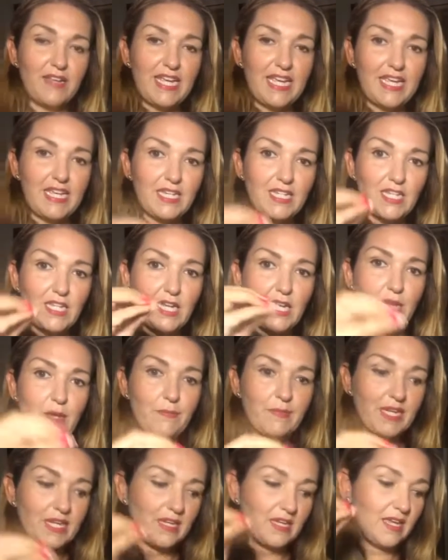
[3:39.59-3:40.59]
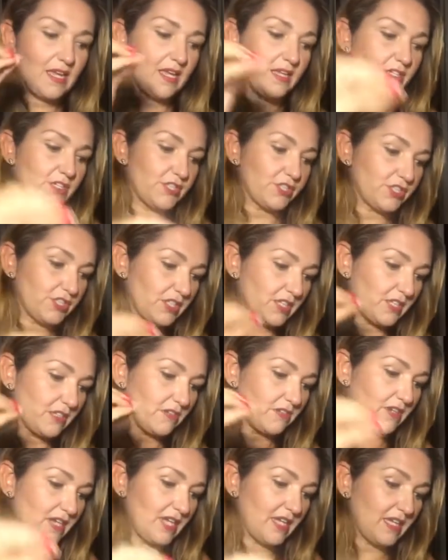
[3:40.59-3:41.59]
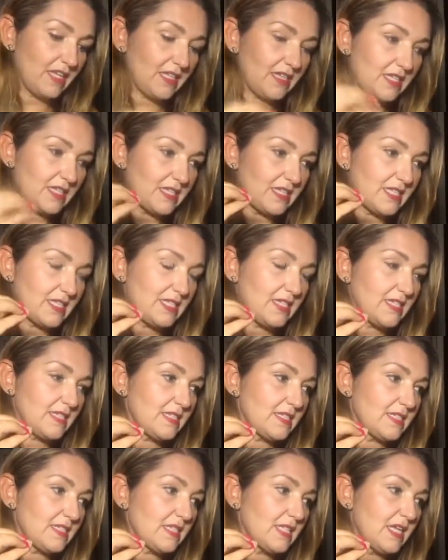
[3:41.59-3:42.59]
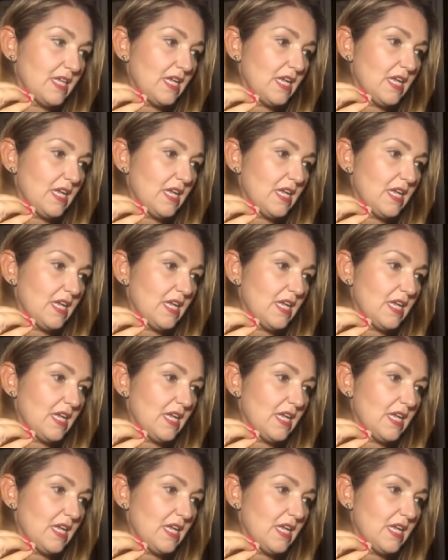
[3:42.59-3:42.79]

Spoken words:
incoming energy, okay? This is